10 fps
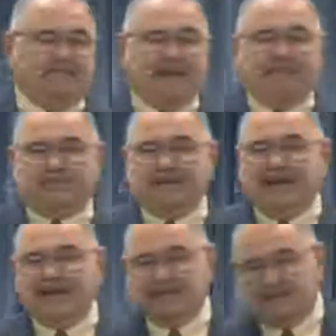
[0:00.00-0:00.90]

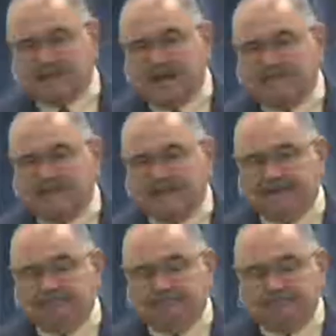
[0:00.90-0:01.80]
baptized of
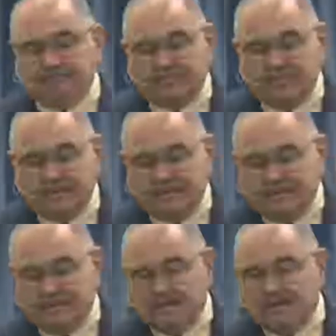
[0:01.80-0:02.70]
him,
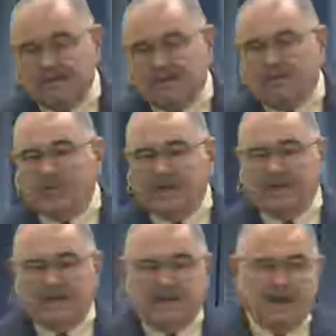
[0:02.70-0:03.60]
we
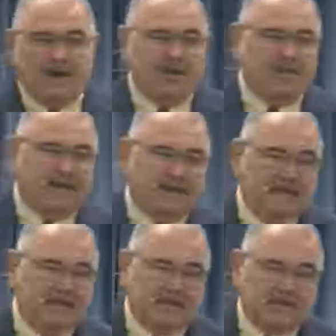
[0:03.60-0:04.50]
know that
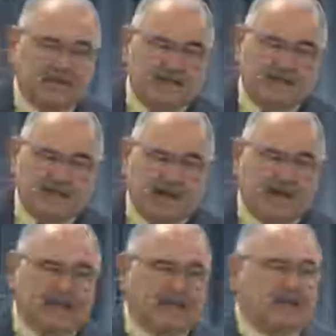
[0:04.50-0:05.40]
initially
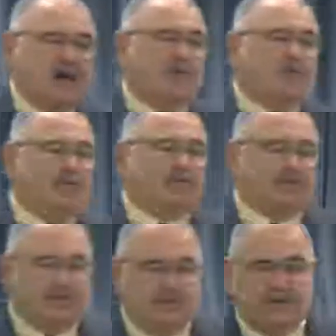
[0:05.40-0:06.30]
John did not want
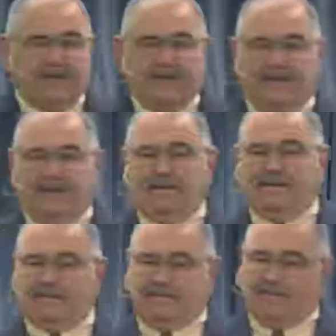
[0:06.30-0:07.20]
to. He
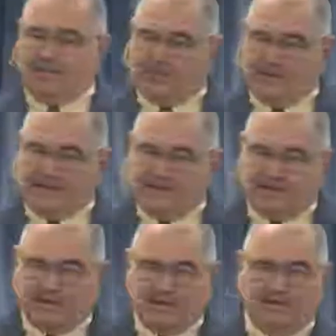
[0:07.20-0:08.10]
wanted to
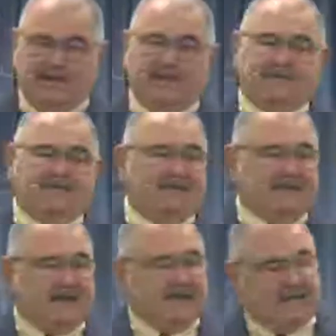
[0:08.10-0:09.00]
turn around and says,
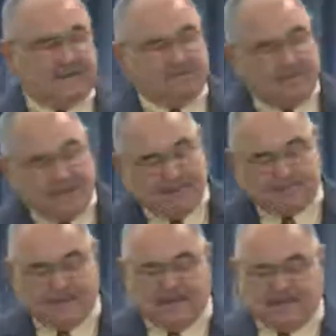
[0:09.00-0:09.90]
I need to be
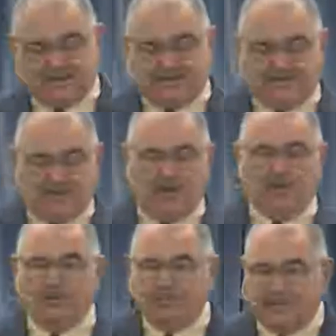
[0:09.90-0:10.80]
baptized of
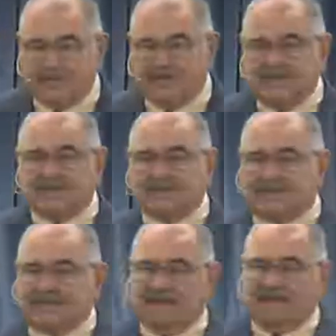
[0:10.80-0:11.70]
you, but
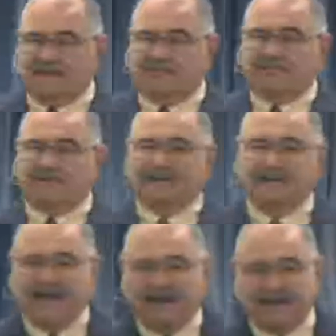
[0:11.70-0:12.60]
Jesus tells him to
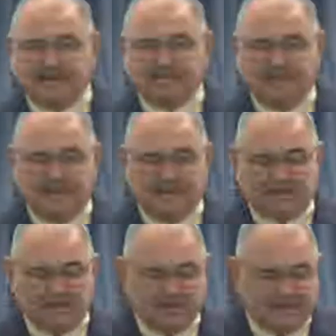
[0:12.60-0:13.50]
allow it to be
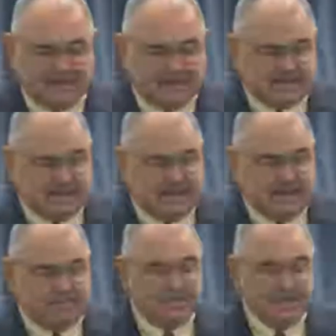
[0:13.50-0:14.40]
so at this time